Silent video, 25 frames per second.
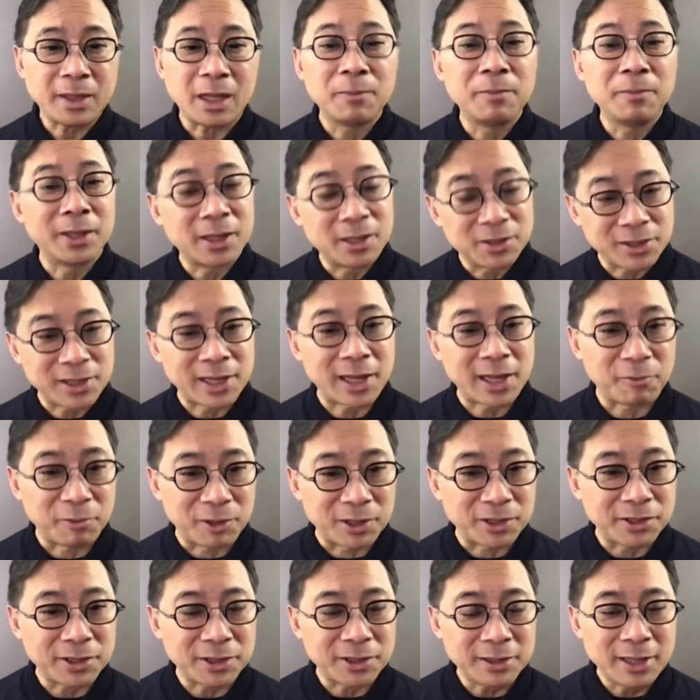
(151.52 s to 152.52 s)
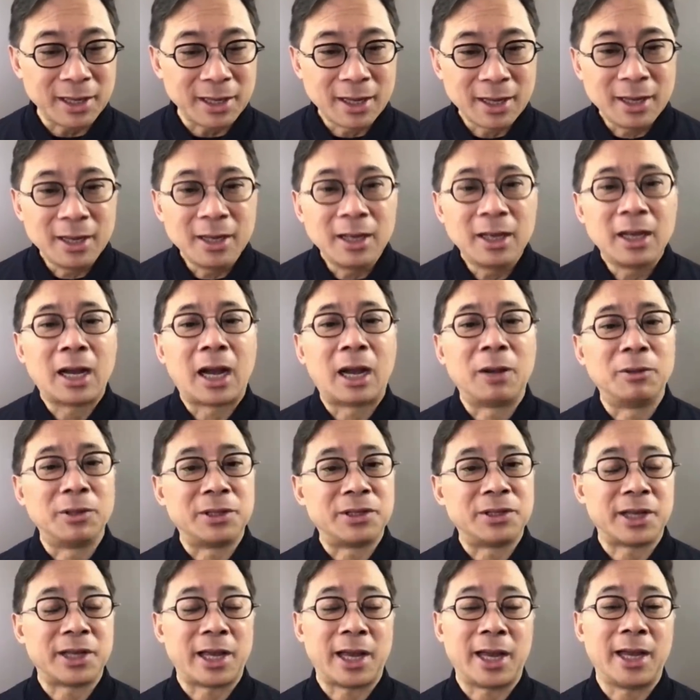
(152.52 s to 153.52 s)
because of that reason. I
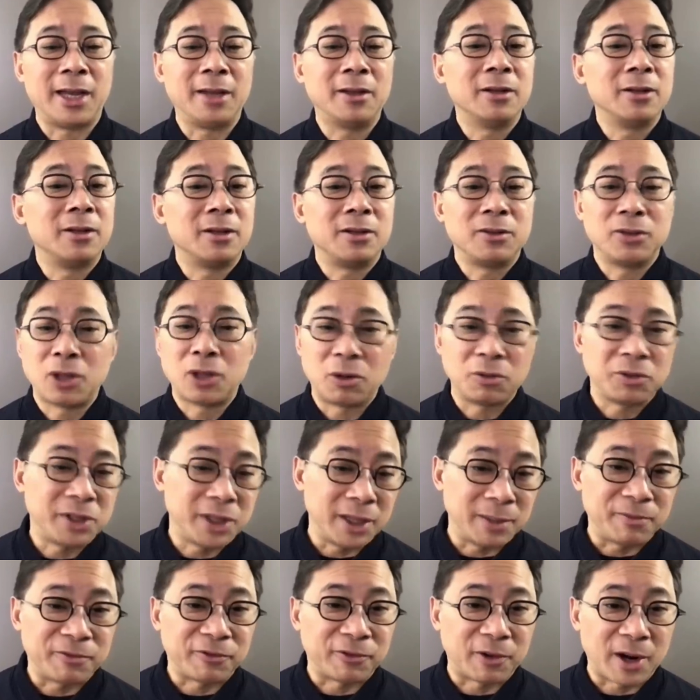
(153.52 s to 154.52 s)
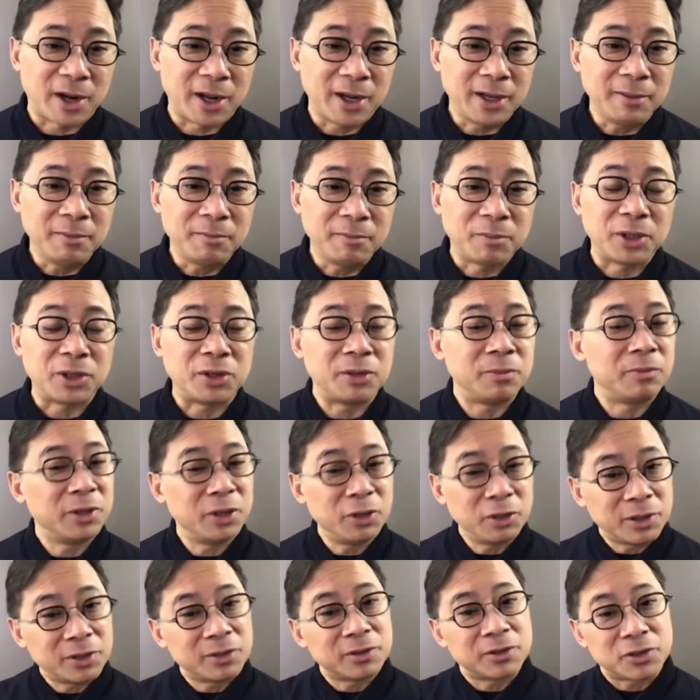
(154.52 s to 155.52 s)
would say don't deep fry, but
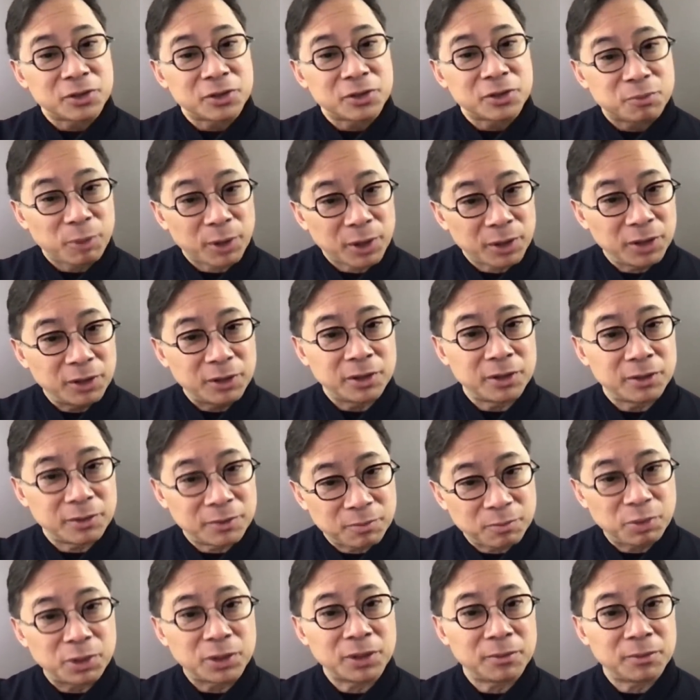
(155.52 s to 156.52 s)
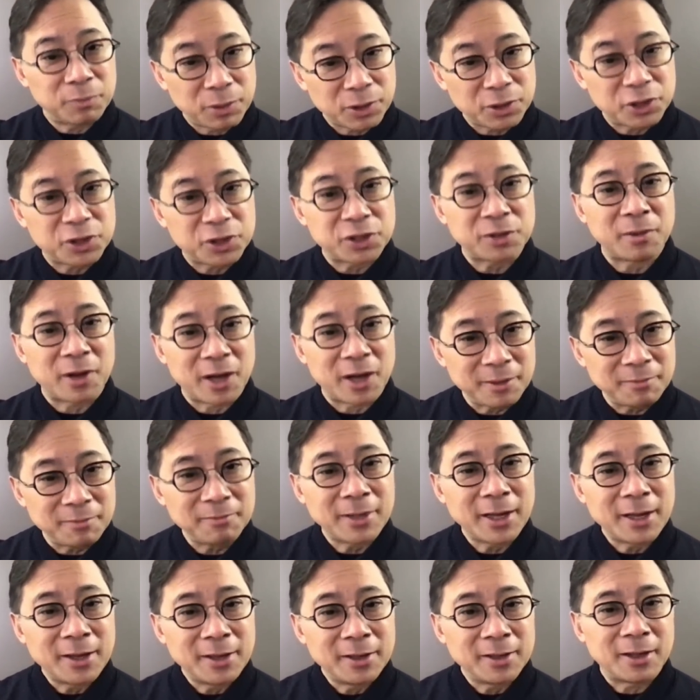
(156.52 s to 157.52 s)
you can spray, you can put some on
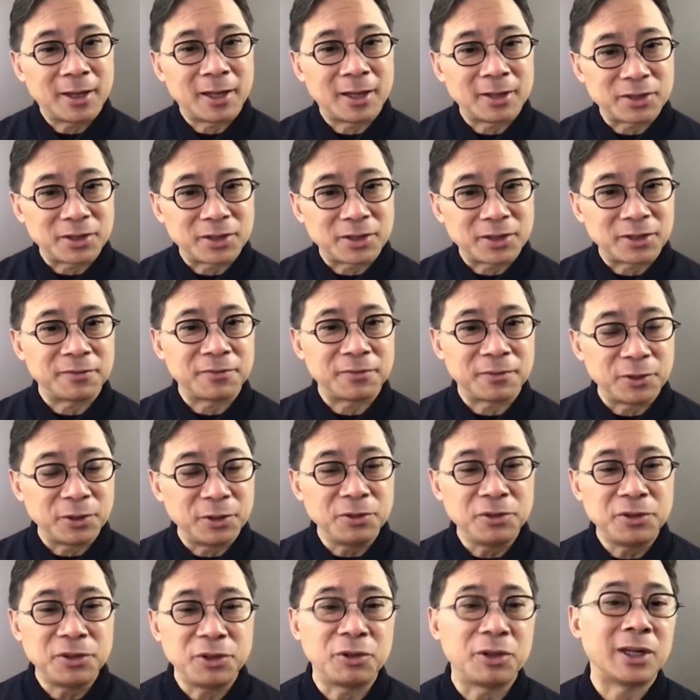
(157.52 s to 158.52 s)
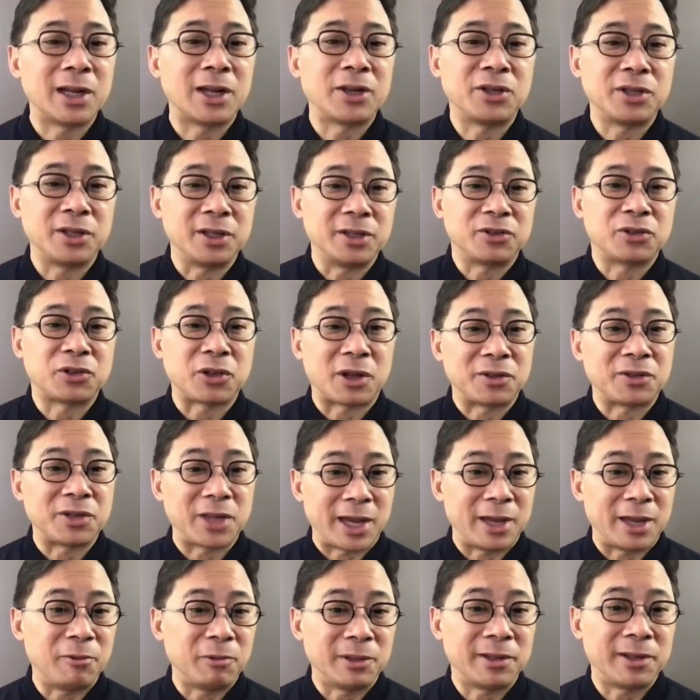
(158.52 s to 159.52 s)
to food. You can actually
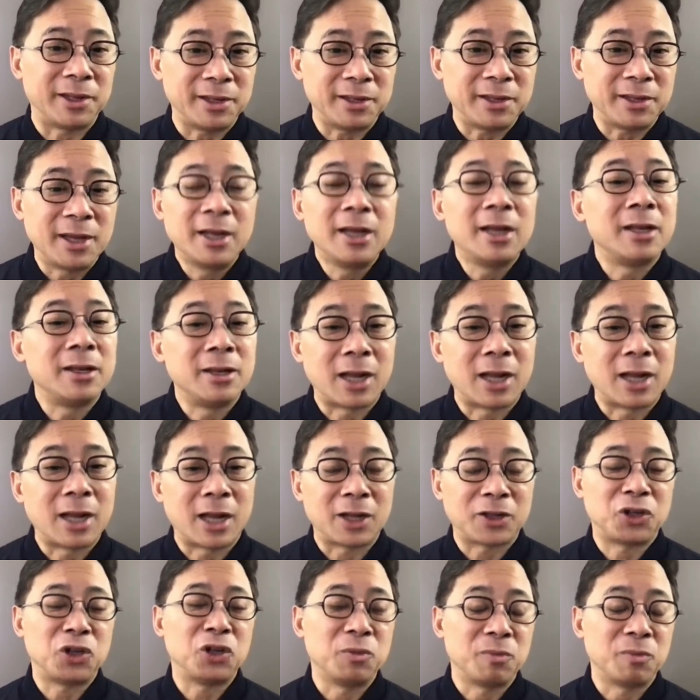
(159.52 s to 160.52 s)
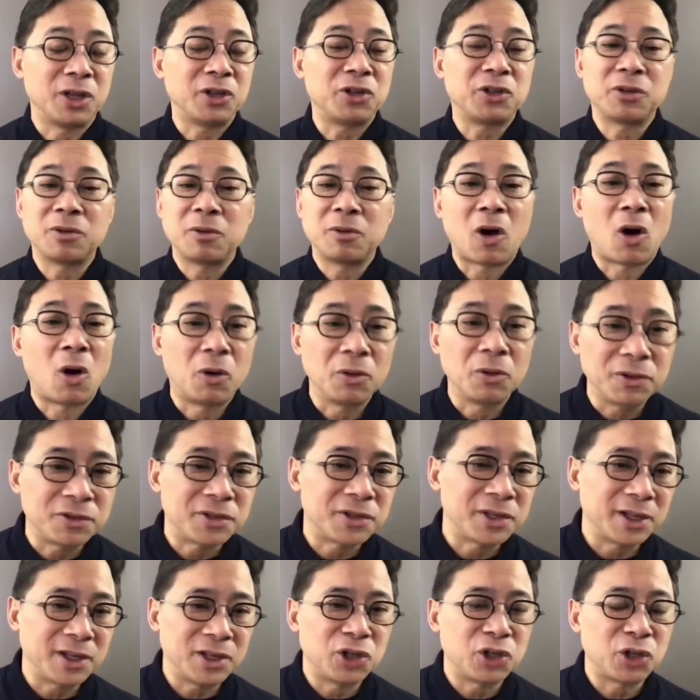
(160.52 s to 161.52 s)
saute with it, not too much. All the
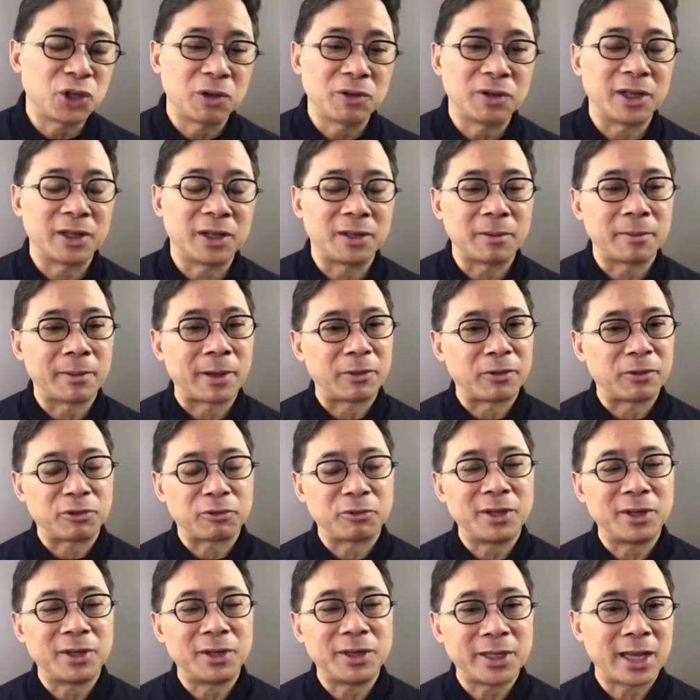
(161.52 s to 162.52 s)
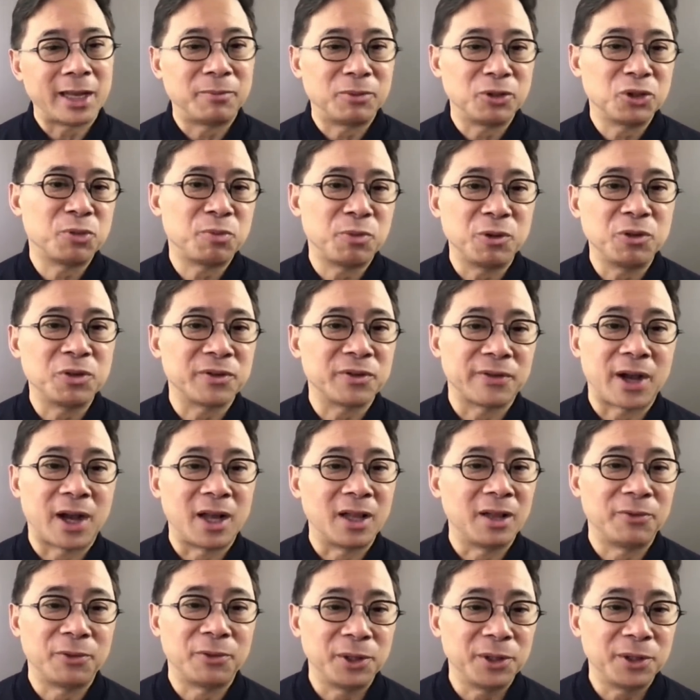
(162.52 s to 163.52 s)
studies show that about 3 tablespoons of
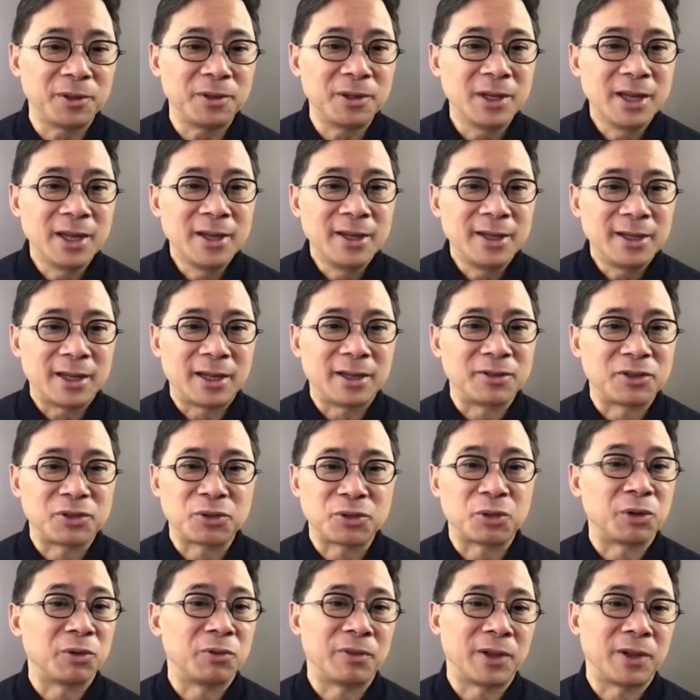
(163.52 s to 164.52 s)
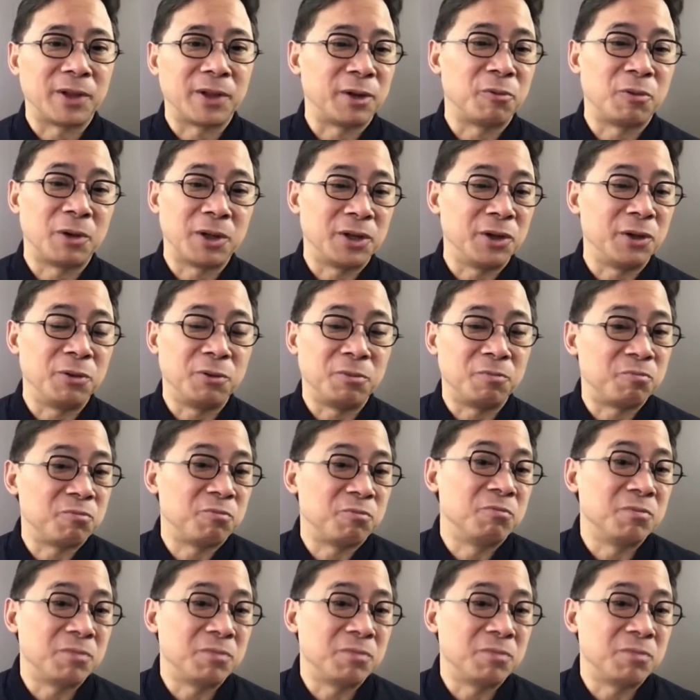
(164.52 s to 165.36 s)
olive oil, sort of like what you